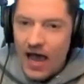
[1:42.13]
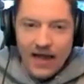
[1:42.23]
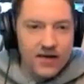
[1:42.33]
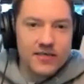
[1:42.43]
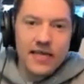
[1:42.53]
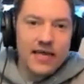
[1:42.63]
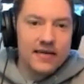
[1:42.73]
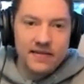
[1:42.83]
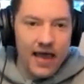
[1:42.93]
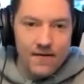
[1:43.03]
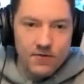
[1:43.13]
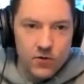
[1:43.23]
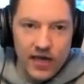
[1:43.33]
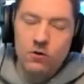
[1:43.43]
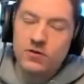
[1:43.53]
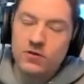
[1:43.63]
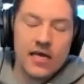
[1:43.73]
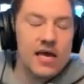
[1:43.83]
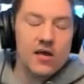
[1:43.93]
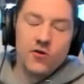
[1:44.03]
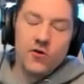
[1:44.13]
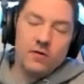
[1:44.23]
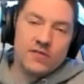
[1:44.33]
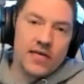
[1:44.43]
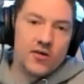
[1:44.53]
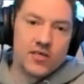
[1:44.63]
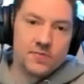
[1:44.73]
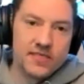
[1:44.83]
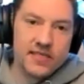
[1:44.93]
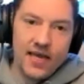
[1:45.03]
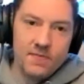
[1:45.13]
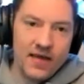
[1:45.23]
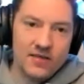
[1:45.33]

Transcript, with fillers: I couldn't get into dabbing quick. It was, dude, it was like Christmas Day, man.